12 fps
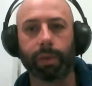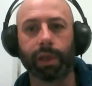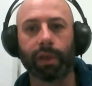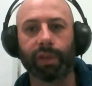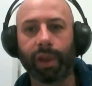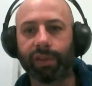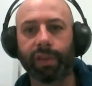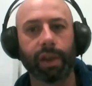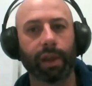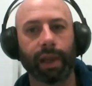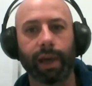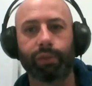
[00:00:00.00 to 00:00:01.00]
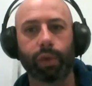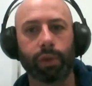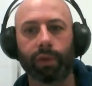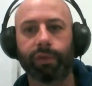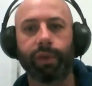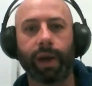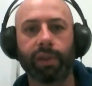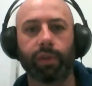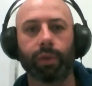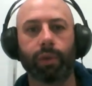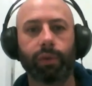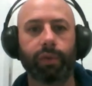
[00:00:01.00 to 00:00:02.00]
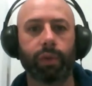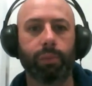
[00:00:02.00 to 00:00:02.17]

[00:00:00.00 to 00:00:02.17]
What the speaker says: because that second half we looked far too good for